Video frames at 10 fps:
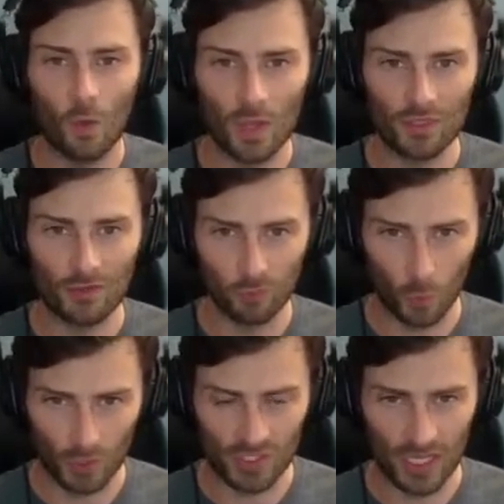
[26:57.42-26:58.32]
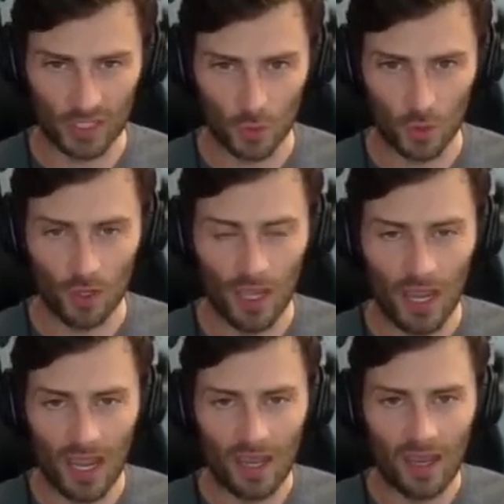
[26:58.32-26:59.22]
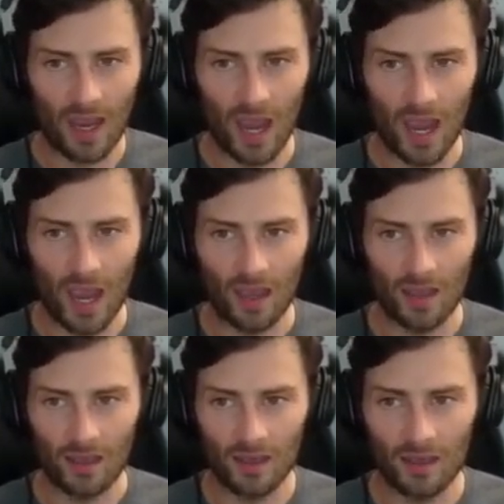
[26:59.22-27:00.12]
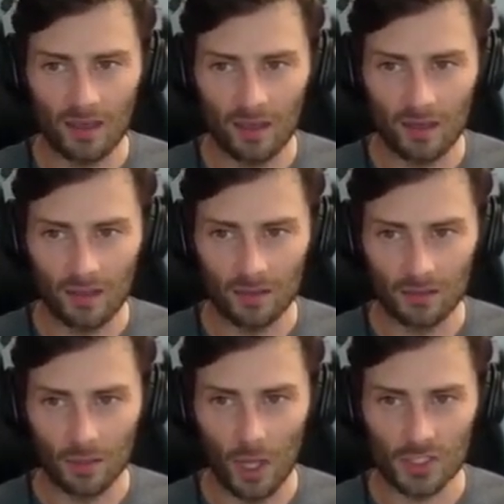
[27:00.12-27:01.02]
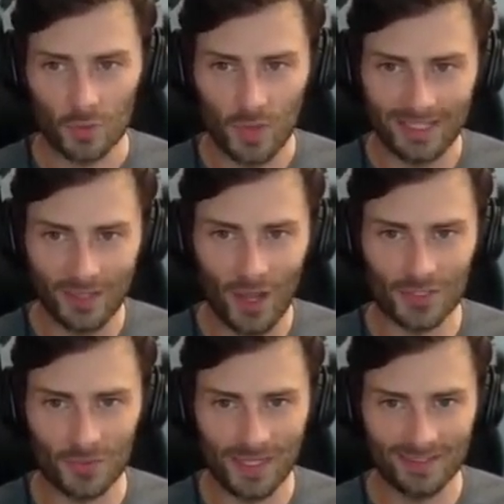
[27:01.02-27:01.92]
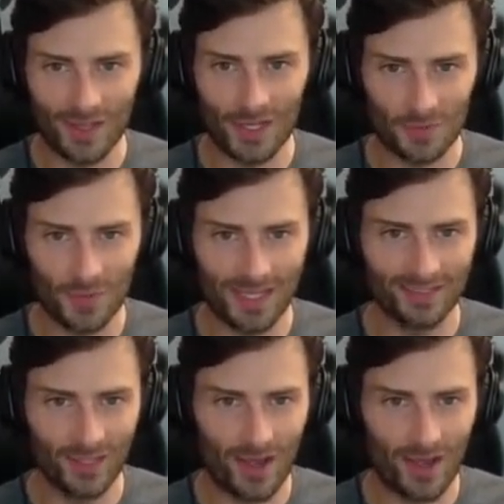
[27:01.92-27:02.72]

with the Florida schedule. Loss, win, loss, win, loss, win,